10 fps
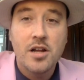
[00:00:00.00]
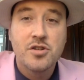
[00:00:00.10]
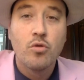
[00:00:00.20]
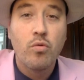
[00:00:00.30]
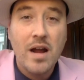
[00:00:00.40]

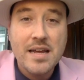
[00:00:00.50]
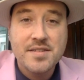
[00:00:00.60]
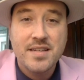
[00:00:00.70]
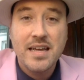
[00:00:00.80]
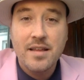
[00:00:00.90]
to
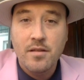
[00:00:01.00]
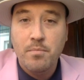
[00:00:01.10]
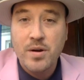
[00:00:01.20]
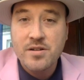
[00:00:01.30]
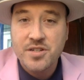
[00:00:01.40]
race in the
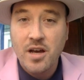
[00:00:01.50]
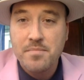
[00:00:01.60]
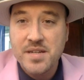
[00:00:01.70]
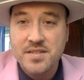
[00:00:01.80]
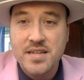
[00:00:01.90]
Breeders'
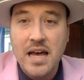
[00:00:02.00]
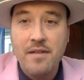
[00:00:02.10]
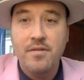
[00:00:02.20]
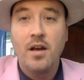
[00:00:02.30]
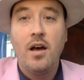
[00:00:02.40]
Cup
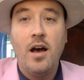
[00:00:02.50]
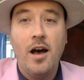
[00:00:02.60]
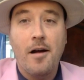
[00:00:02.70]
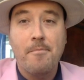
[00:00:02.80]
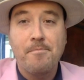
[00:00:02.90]
Distaff.
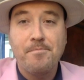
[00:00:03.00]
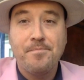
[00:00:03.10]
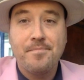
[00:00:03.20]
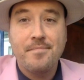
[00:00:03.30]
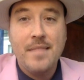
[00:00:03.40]
I
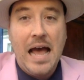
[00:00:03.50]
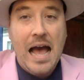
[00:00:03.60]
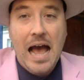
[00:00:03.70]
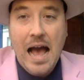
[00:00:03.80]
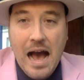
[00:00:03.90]

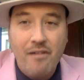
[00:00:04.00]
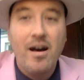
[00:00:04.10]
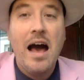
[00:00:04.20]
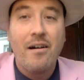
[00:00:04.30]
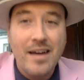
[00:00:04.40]

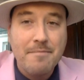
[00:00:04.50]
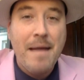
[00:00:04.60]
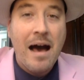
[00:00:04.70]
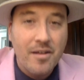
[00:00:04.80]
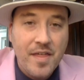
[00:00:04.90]
like
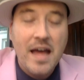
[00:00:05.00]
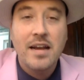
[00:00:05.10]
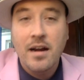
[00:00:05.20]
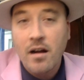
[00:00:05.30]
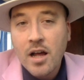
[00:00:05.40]

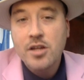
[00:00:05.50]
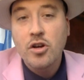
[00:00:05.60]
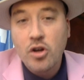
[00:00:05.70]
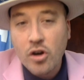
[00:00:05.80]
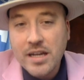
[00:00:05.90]
Malathat here.
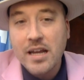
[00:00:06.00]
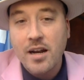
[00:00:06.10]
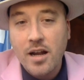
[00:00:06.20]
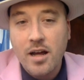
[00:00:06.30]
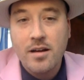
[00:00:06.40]
You could get
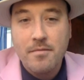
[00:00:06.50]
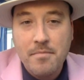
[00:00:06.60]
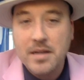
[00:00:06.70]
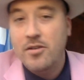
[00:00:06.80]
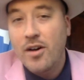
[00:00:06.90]
in
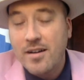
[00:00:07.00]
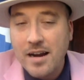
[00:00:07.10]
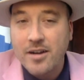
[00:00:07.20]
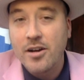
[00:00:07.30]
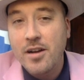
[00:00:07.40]
a Clear
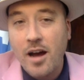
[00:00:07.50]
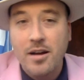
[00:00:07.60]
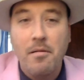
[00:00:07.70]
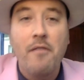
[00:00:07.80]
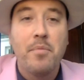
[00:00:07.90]
Air could
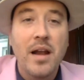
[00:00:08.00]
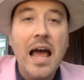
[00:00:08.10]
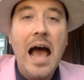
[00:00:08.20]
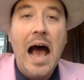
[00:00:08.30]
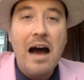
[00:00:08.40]
knock him off, but
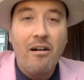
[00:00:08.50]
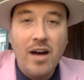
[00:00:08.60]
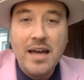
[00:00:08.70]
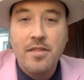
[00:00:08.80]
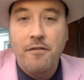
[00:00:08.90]
I
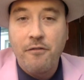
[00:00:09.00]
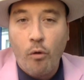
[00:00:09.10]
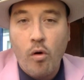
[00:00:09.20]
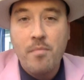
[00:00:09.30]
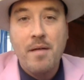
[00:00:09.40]
like the
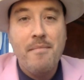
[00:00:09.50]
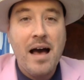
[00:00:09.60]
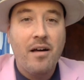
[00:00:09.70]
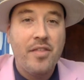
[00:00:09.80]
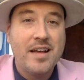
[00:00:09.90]
form that
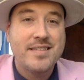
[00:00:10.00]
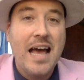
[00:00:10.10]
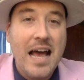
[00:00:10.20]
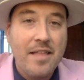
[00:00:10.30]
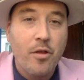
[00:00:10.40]
Malathat's
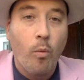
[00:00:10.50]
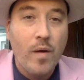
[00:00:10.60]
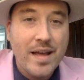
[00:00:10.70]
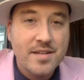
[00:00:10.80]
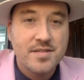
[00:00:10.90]
had, the
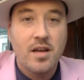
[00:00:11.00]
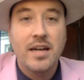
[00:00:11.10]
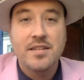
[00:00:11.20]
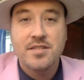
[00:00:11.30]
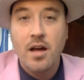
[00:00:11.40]
wins
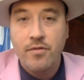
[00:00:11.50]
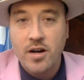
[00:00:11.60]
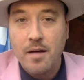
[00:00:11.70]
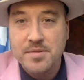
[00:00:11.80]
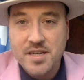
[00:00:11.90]
against tougher
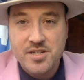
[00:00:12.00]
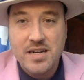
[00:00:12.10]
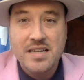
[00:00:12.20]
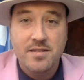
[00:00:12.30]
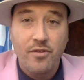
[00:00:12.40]

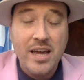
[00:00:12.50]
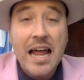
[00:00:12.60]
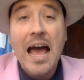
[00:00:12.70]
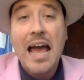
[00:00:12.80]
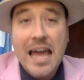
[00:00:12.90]
competition as of late.
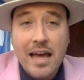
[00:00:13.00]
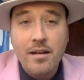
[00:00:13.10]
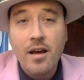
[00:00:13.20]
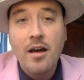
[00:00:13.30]
And